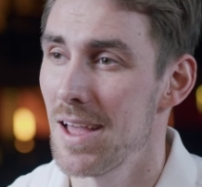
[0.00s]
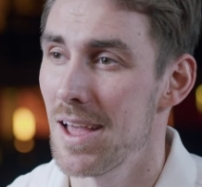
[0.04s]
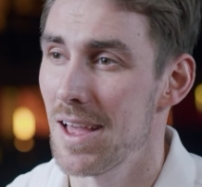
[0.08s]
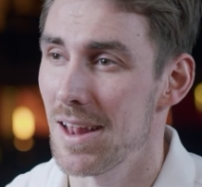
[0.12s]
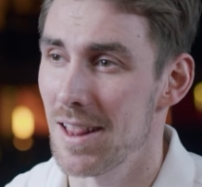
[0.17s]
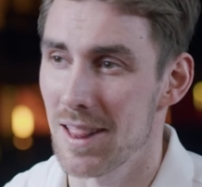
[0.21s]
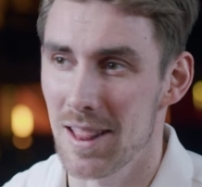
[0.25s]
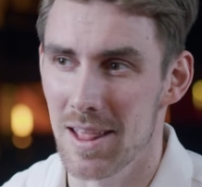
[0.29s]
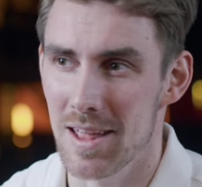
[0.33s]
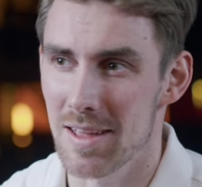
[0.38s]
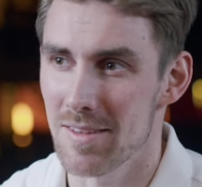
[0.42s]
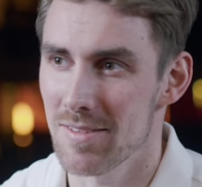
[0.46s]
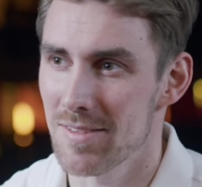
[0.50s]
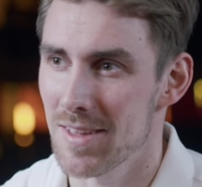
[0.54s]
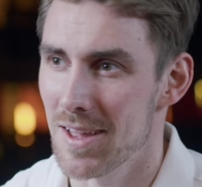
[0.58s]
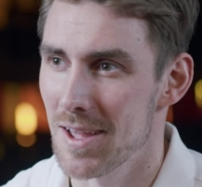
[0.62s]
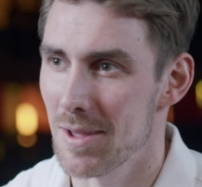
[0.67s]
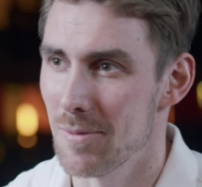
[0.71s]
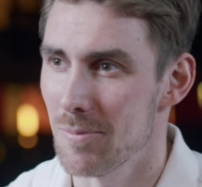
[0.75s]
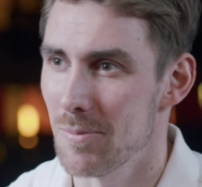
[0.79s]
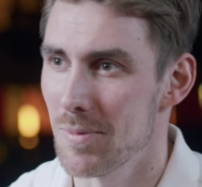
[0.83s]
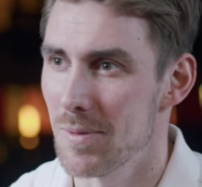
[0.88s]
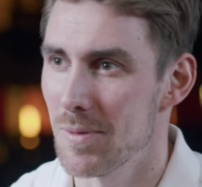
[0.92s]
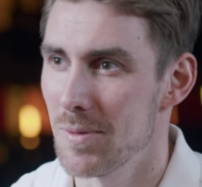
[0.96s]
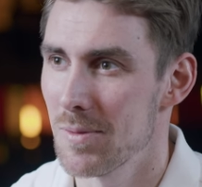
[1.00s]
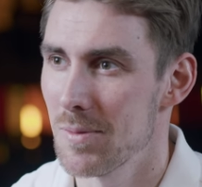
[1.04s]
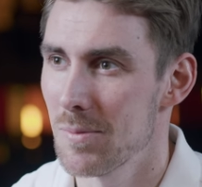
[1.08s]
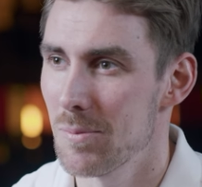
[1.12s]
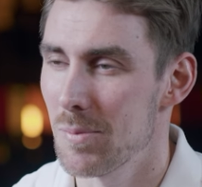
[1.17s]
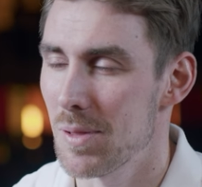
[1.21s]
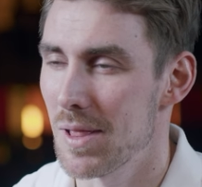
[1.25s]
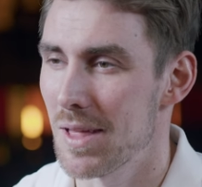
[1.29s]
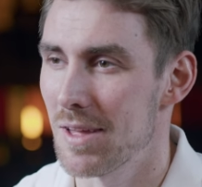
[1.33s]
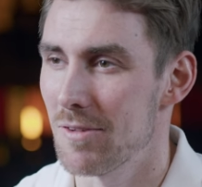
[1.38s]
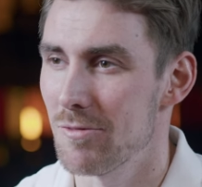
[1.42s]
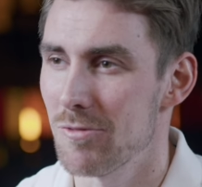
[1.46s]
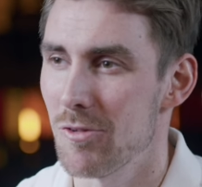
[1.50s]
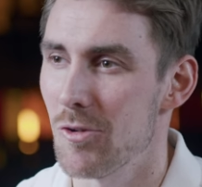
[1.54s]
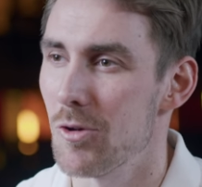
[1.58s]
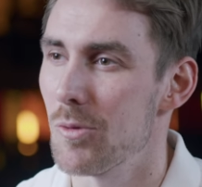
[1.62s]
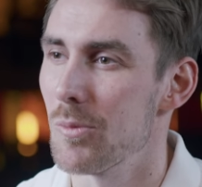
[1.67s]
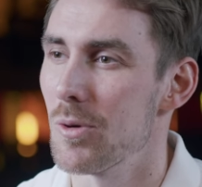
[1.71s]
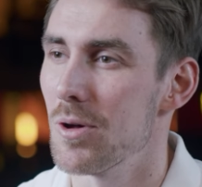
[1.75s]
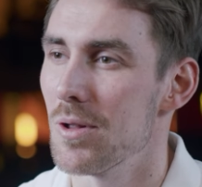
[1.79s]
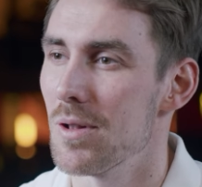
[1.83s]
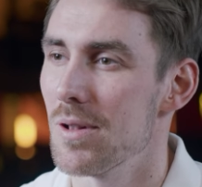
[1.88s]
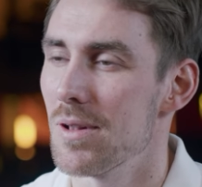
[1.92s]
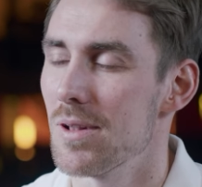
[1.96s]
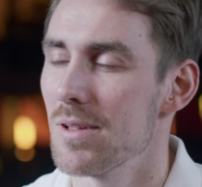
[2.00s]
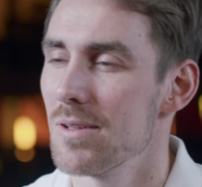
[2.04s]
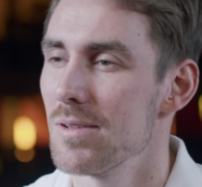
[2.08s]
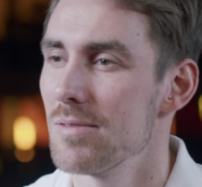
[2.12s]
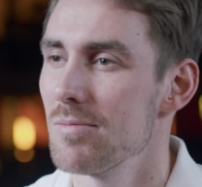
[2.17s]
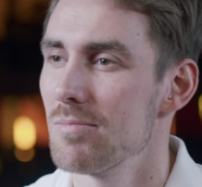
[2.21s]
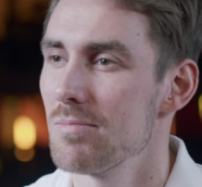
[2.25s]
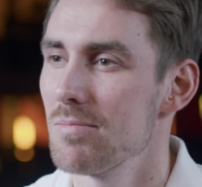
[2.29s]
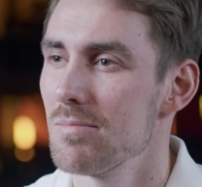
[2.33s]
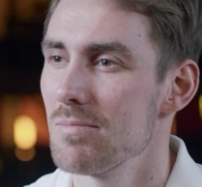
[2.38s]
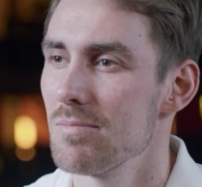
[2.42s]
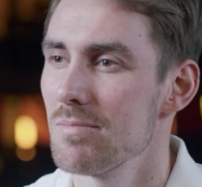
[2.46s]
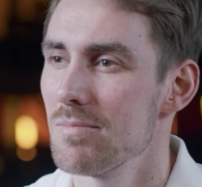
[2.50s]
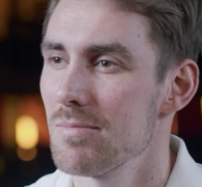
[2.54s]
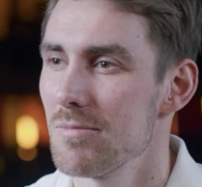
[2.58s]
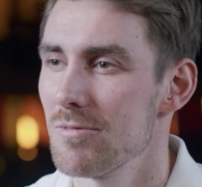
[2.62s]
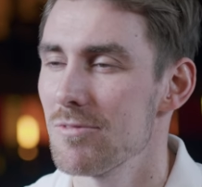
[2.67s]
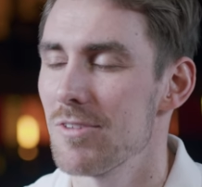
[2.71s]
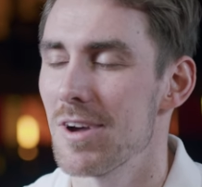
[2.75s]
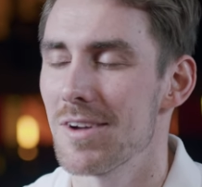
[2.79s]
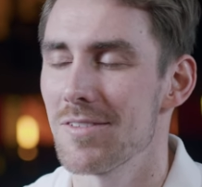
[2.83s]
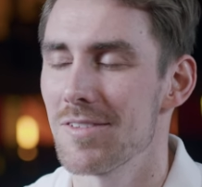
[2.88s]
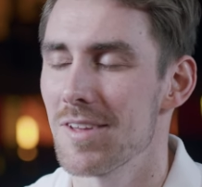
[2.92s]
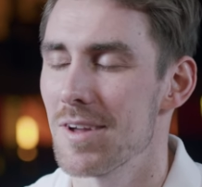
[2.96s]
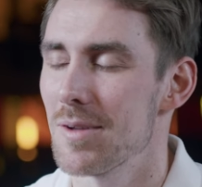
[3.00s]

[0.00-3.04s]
at least I'm playing floorball 5